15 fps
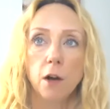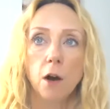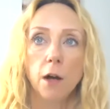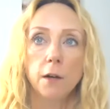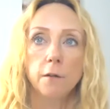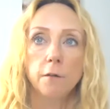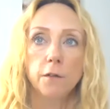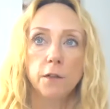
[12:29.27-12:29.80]

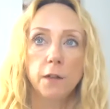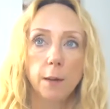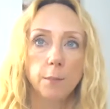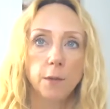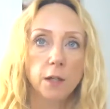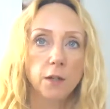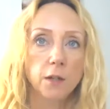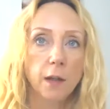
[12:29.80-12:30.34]
kind of
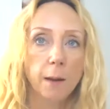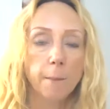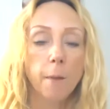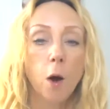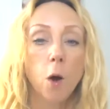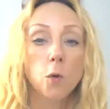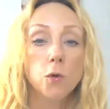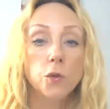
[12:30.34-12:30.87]
stepped into that
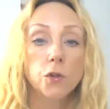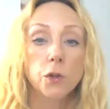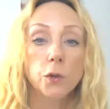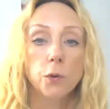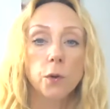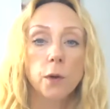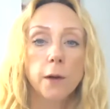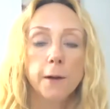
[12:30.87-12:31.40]
mode
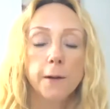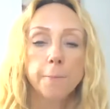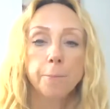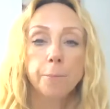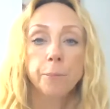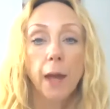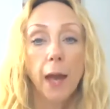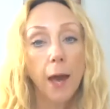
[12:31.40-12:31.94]
to
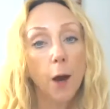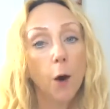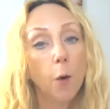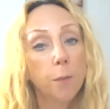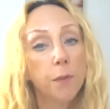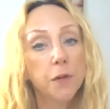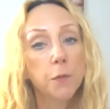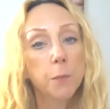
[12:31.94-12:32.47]

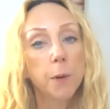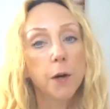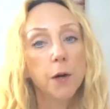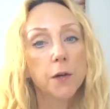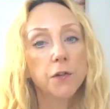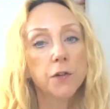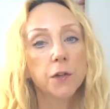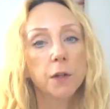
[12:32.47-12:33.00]
help this
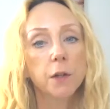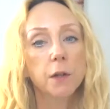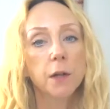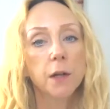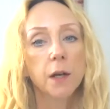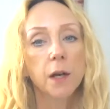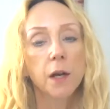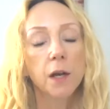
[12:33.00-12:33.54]
person